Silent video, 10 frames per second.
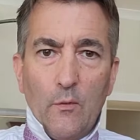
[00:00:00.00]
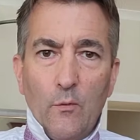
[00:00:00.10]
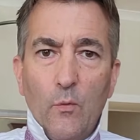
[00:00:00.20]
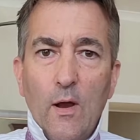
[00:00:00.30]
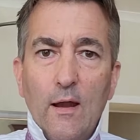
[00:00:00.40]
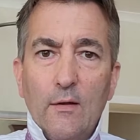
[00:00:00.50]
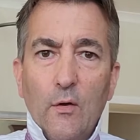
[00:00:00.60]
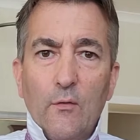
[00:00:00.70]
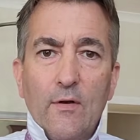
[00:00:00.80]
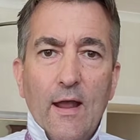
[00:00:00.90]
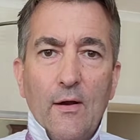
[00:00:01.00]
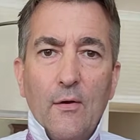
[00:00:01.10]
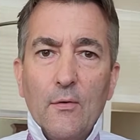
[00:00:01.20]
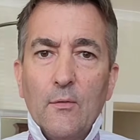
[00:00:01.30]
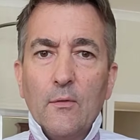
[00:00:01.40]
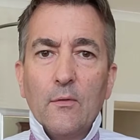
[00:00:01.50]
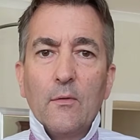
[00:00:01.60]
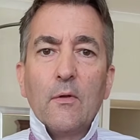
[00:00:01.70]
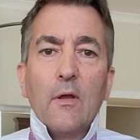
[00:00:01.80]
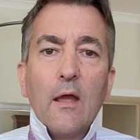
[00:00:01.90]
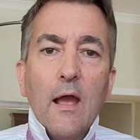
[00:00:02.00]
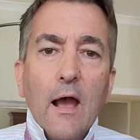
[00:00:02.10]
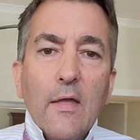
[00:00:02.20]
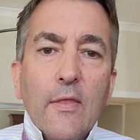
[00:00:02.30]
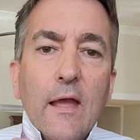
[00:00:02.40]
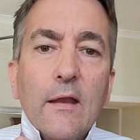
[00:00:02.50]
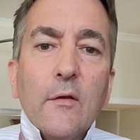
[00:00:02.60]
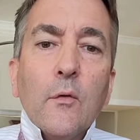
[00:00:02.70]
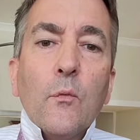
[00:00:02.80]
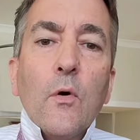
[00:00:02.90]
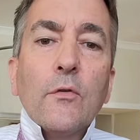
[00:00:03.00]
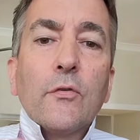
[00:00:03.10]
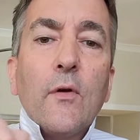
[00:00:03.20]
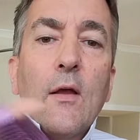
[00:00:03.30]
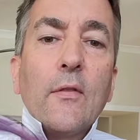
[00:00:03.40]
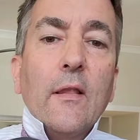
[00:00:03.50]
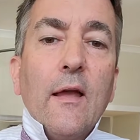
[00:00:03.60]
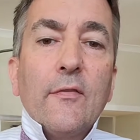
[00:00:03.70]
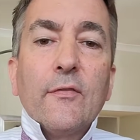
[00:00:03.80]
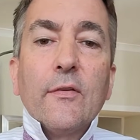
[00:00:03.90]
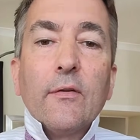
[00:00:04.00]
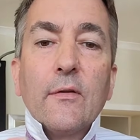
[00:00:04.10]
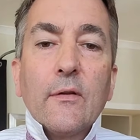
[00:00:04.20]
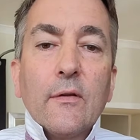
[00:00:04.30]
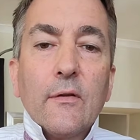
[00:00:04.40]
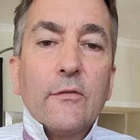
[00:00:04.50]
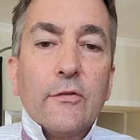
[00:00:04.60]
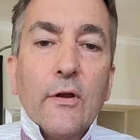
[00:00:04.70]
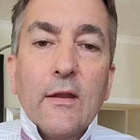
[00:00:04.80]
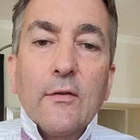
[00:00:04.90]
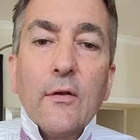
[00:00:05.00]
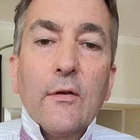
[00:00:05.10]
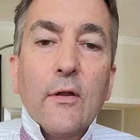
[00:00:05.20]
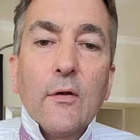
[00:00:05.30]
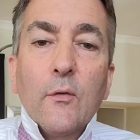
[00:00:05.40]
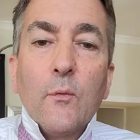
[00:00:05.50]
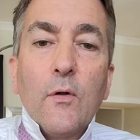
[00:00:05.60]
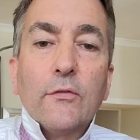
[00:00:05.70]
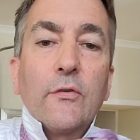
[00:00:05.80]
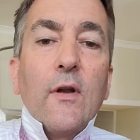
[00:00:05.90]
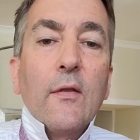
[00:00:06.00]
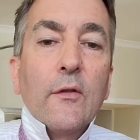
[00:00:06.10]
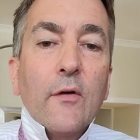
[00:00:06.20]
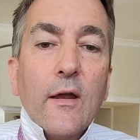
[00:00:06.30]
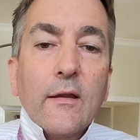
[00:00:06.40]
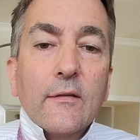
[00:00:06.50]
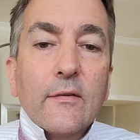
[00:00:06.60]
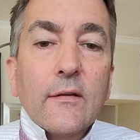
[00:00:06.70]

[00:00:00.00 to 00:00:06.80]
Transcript: wide over narrow, and then once around the left, tuck it under, once around the right,